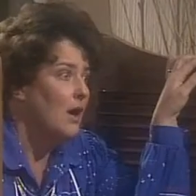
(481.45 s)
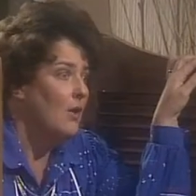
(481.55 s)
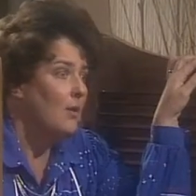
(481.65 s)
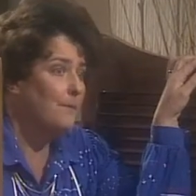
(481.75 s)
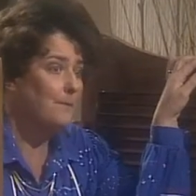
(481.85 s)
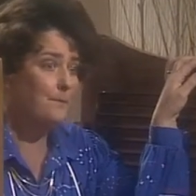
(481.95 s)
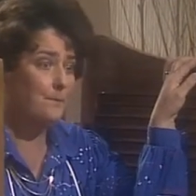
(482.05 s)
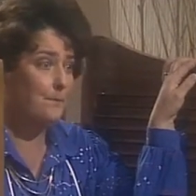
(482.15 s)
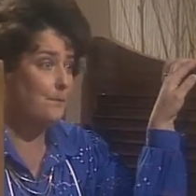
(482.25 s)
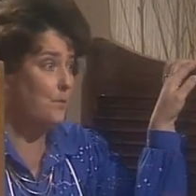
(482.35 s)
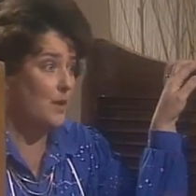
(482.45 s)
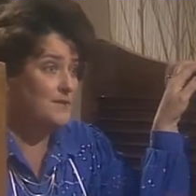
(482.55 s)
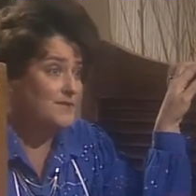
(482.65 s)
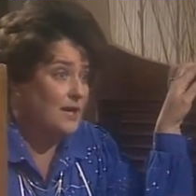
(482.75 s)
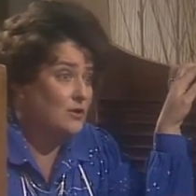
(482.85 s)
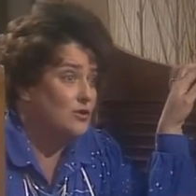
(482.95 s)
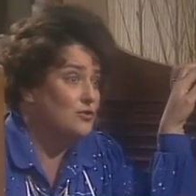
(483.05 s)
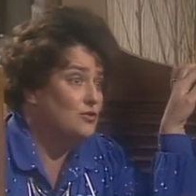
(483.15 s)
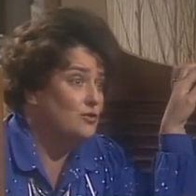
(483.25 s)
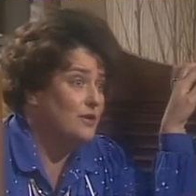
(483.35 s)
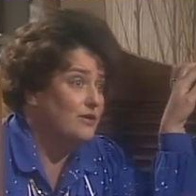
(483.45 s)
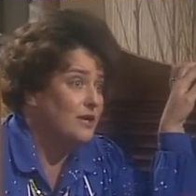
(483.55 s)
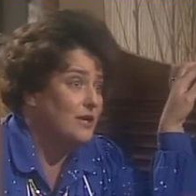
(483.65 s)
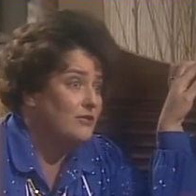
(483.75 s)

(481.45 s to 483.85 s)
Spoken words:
What's that going to do with it?